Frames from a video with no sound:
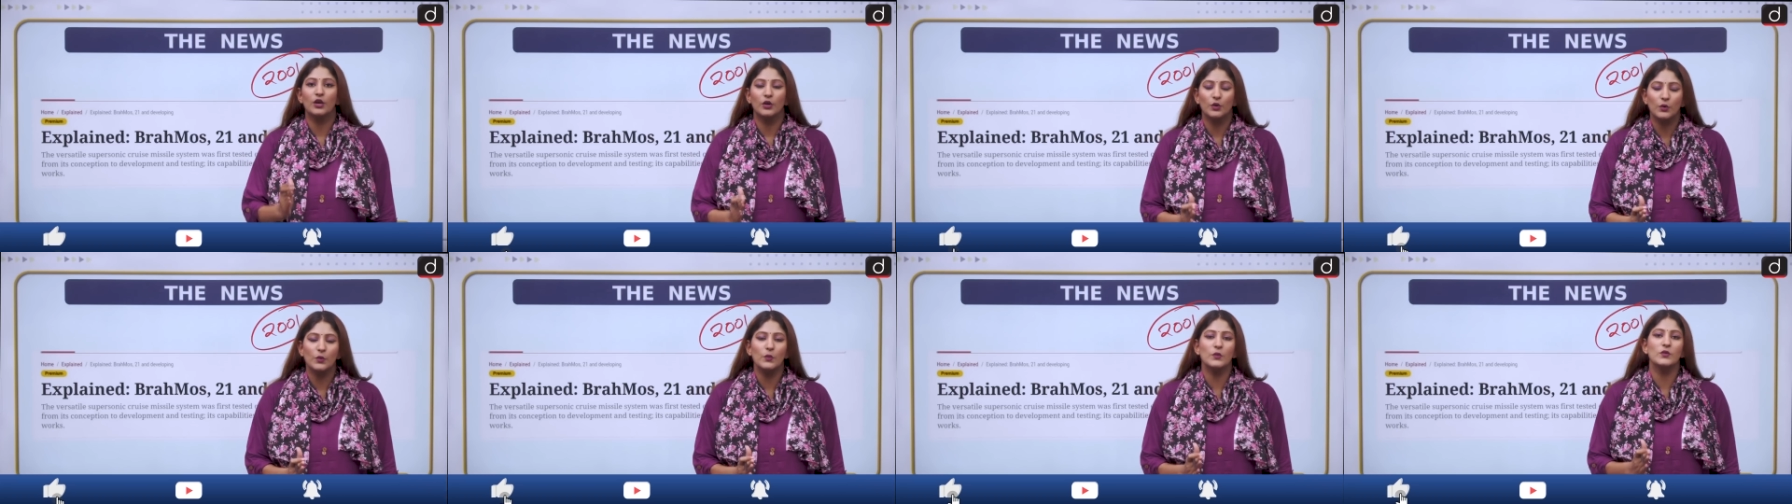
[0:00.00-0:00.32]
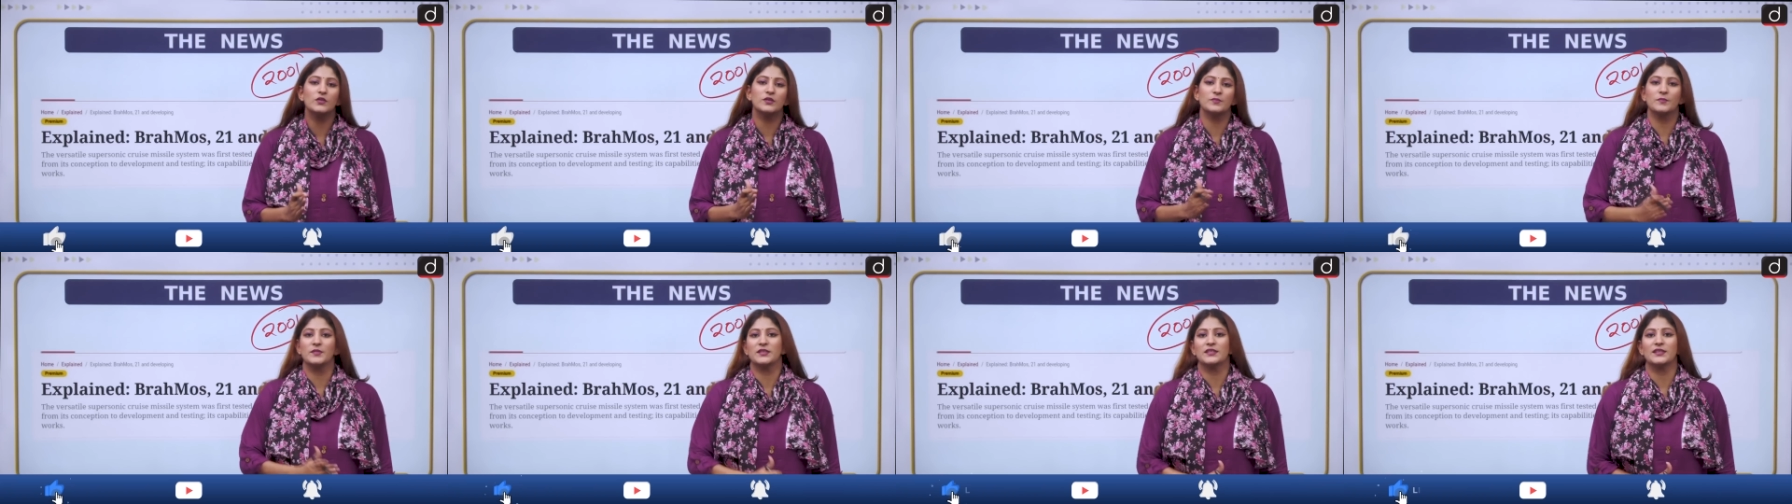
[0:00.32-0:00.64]

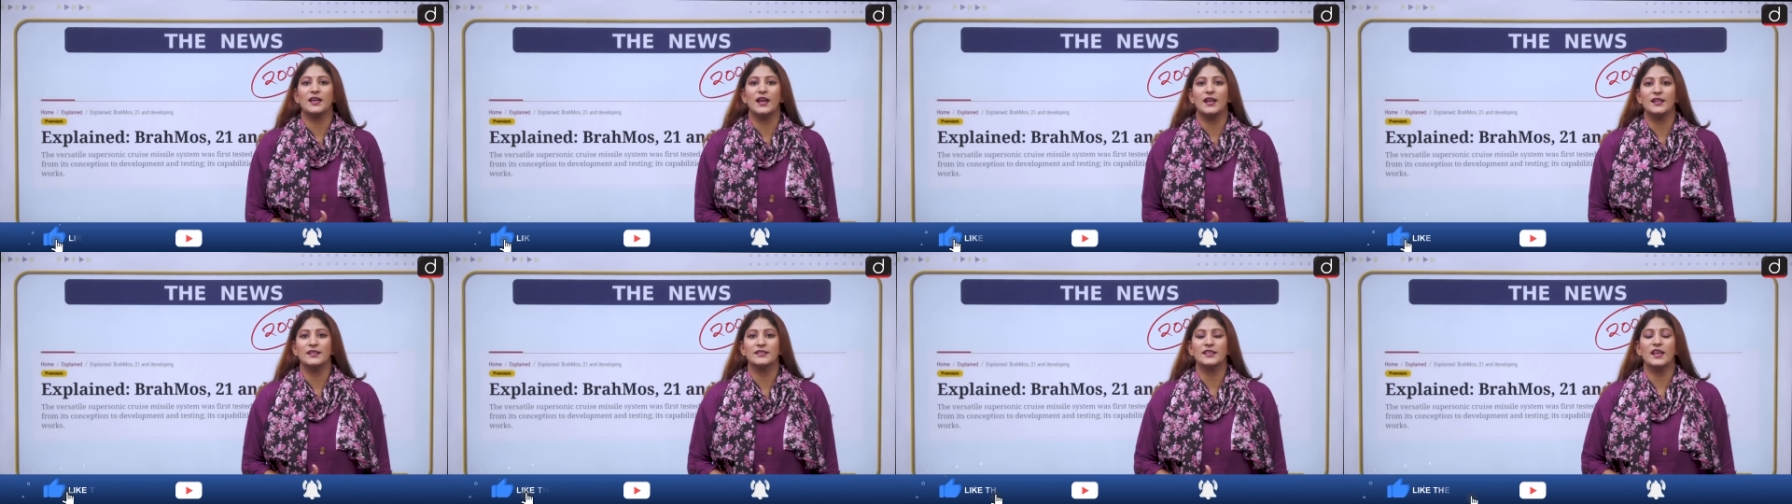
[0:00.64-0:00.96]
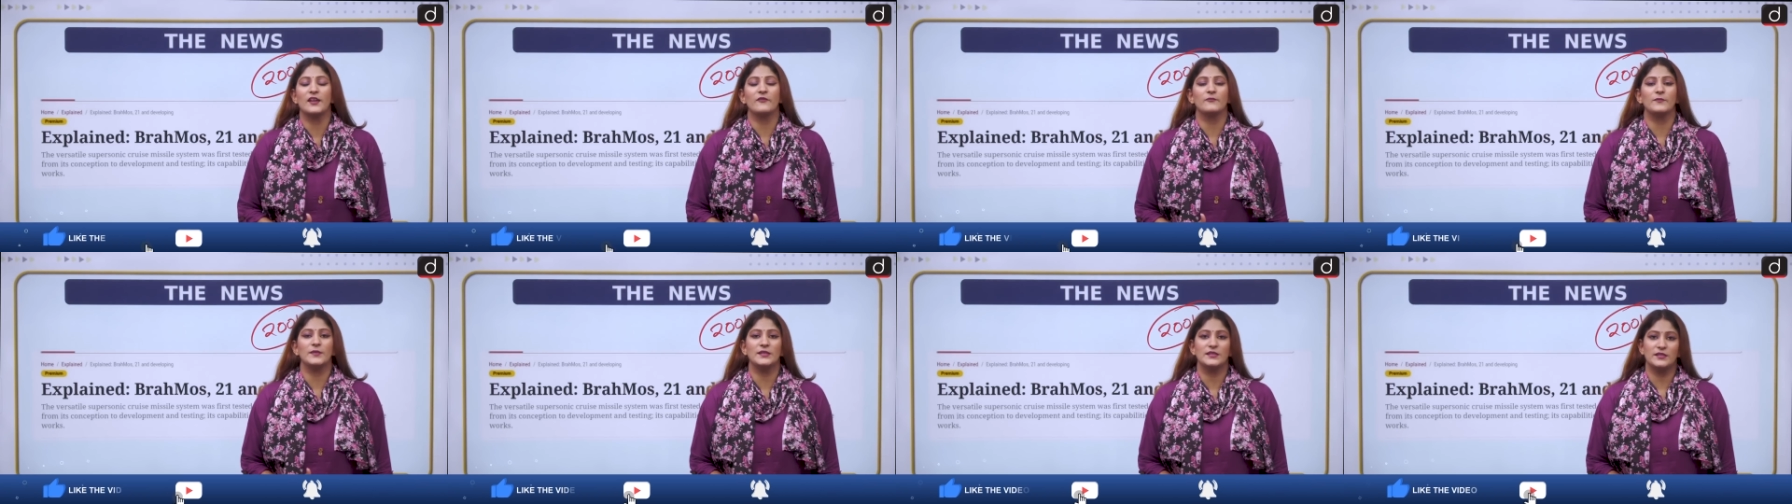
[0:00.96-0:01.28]
cruise missiles
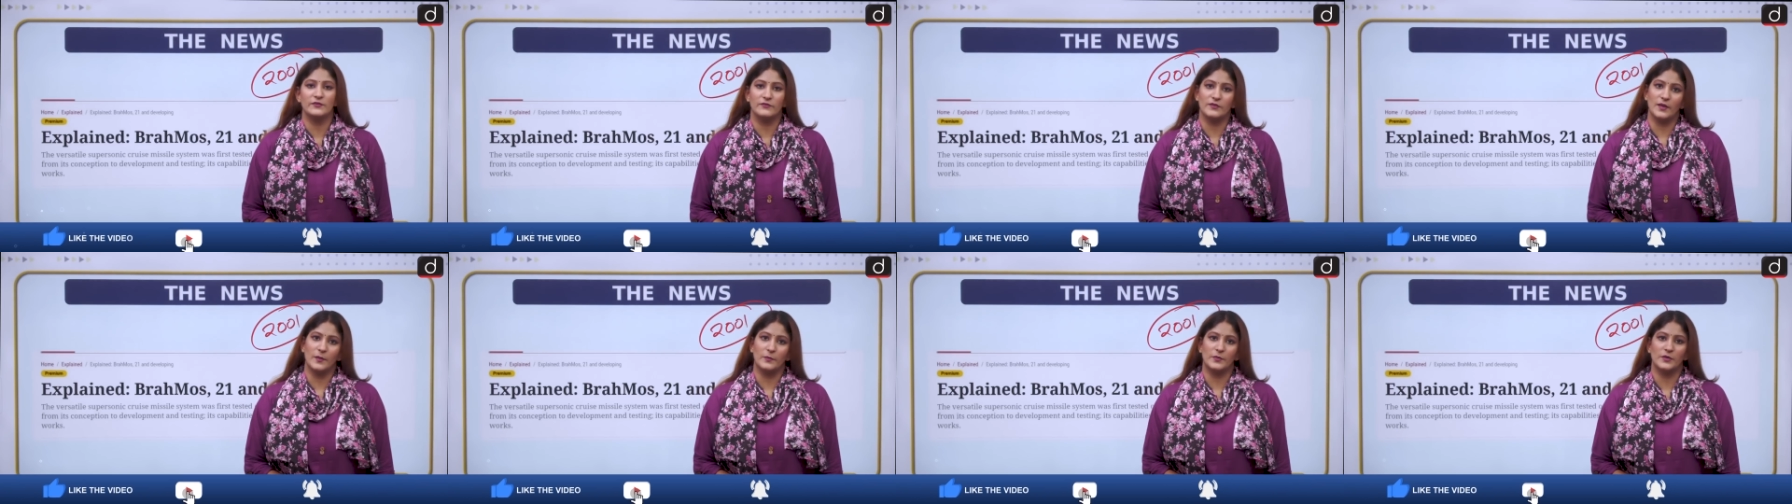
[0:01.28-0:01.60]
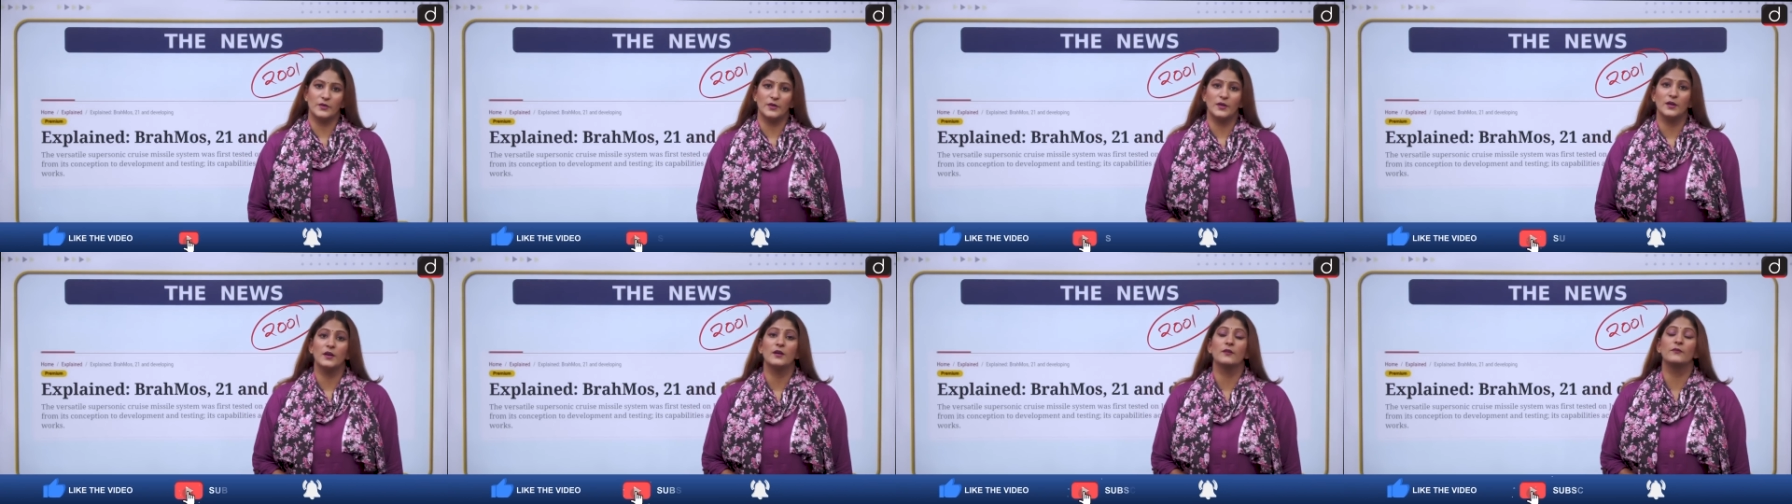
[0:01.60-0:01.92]
have been
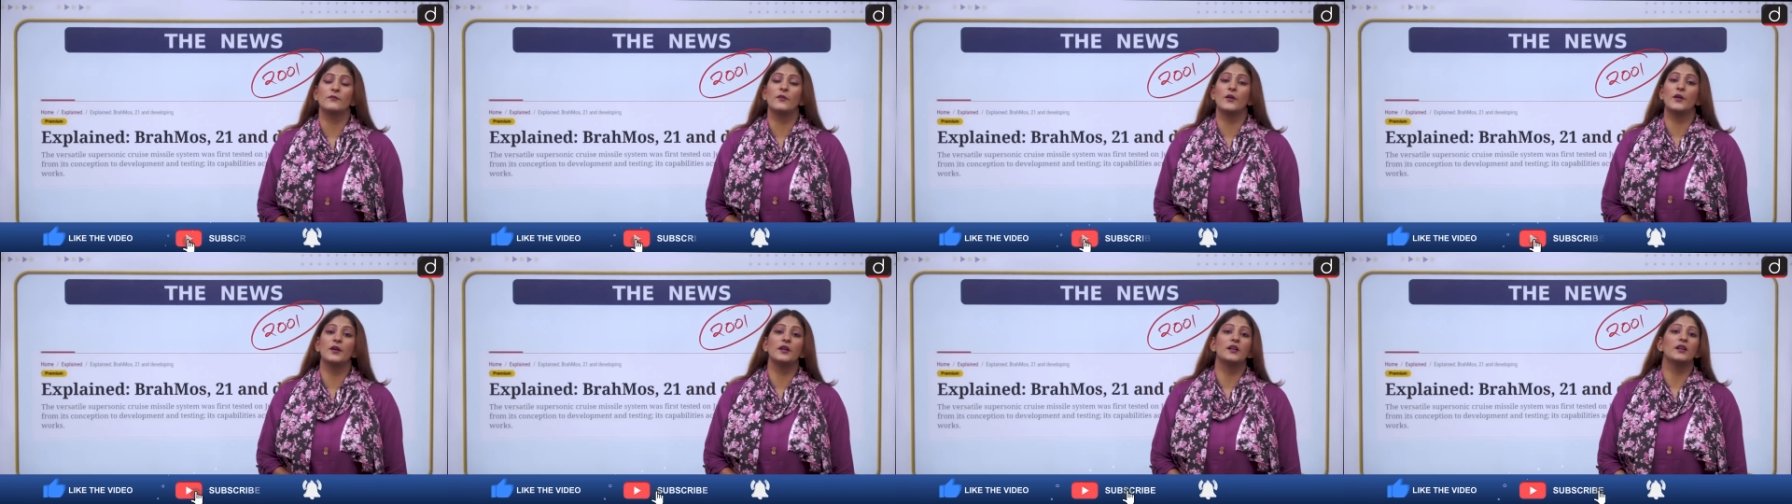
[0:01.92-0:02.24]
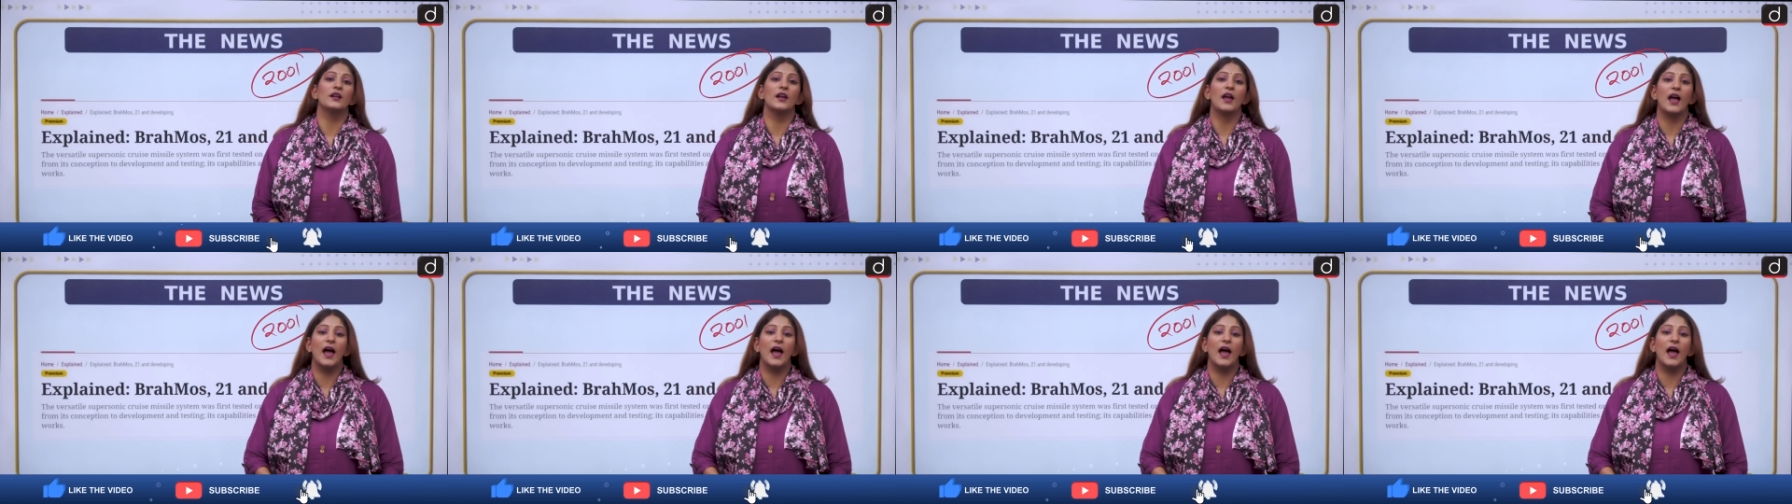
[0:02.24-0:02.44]
developed for